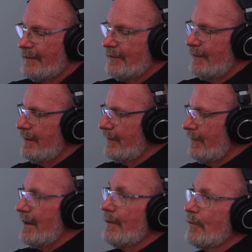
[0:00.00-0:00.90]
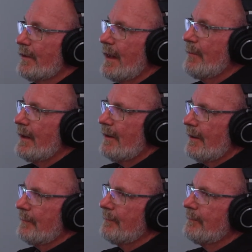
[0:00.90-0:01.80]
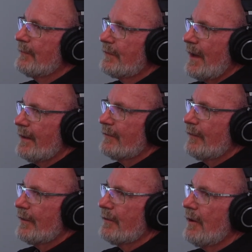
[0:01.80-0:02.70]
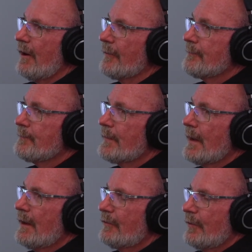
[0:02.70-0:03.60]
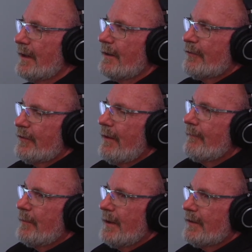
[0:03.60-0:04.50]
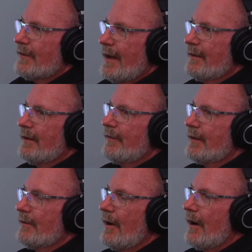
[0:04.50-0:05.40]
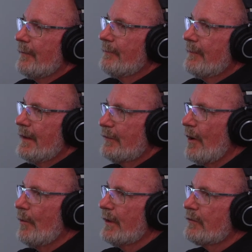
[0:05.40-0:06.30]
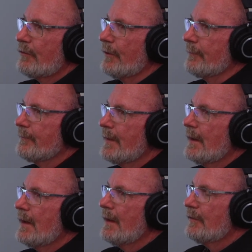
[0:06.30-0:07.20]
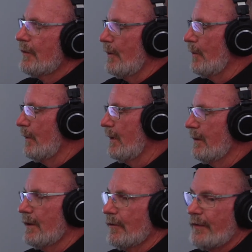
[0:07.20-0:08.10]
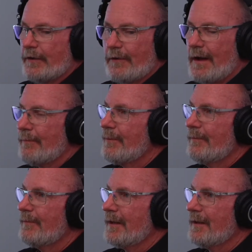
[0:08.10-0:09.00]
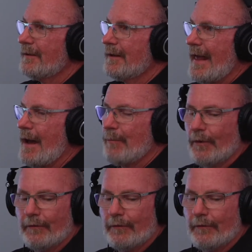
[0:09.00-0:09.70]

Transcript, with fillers: to the extent where they become scientific law. So, again, for something to be a scientific law, it's always true. So, you know, if I drop uh, an apple